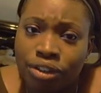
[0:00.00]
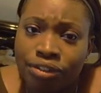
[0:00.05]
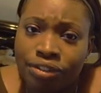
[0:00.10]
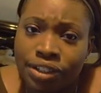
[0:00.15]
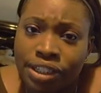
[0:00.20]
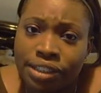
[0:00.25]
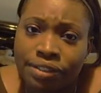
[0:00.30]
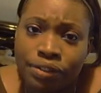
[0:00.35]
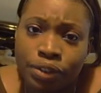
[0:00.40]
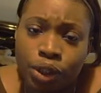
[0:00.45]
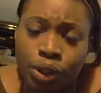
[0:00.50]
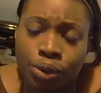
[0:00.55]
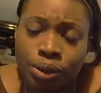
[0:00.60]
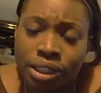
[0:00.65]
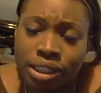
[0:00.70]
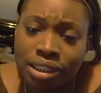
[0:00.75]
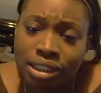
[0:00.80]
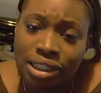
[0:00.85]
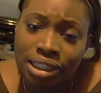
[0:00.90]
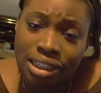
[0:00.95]
Fix
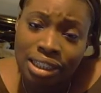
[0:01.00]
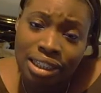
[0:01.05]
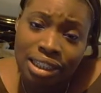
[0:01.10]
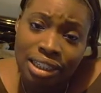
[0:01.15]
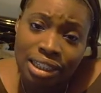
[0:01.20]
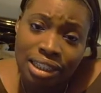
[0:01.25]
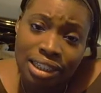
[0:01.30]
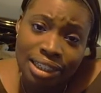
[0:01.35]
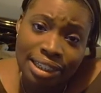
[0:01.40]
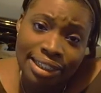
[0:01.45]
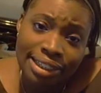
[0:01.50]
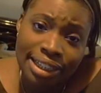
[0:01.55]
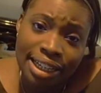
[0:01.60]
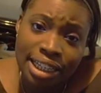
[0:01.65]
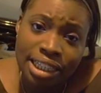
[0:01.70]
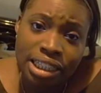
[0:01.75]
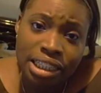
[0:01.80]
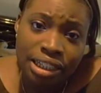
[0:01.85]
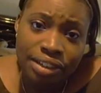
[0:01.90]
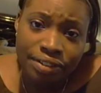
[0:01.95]
Fluid.
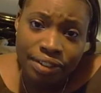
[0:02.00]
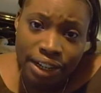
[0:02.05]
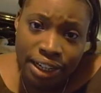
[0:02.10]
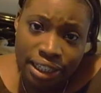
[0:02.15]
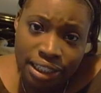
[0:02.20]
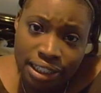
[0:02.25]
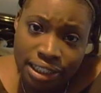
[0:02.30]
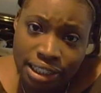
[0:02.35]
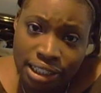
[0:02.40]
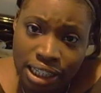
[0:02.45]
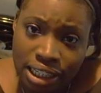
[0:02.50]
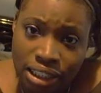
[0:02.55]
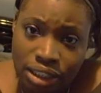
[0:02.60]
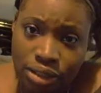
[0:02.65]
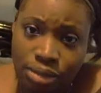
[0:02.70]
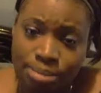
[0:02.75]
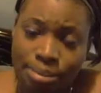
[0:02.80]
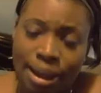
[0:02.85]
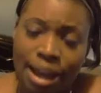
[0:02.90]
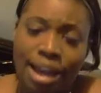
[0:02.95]
That's alright. It's not
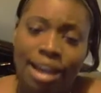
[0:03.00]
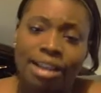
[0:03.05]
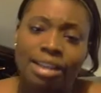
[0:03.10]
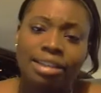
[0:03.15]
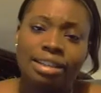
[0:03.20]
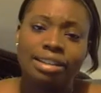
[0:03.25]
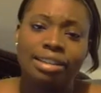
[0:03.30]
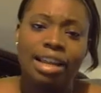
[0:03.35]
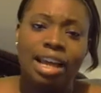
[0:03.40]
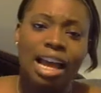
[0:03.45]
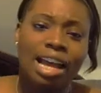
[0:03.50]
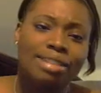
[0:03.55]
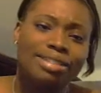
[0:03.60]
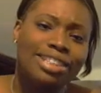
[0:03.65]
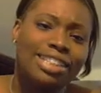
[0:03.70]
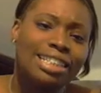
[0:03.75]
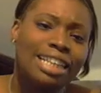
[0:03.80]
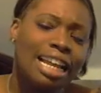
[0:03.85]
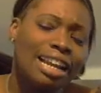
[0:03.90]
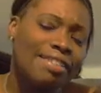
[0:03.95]
too bad. I'm
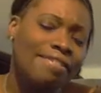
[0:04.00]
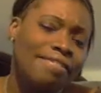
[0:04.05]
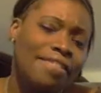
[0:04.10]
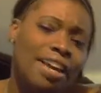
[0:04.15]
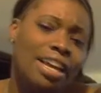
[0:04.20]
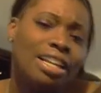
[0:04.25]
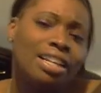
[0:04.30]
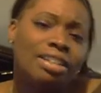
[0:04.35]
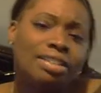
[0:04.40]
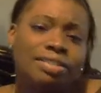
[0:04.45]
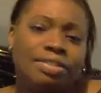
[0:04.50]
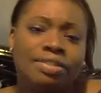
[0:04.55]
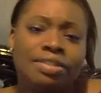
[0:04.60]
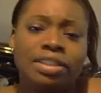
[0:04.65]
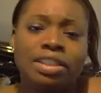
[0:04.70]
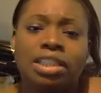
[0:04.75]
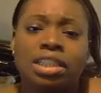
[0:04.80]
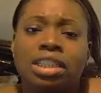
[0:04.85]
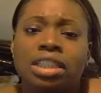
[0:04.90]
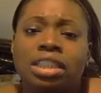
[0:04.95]
just not a fan of
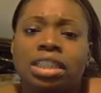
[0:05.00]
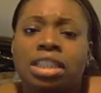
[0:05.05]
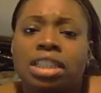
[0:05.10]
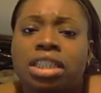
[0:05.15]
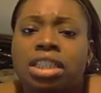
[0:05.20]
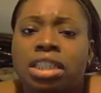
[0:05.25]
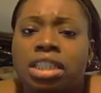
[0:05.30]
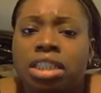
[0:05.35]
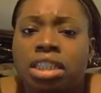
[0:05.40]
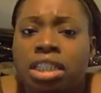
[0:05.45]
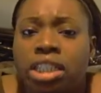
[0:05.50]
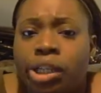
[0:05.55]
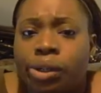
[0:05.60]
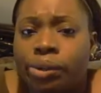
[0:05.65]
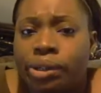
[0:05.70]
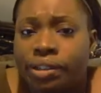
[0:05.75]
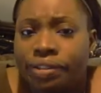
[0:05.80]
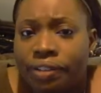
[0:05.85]
liquid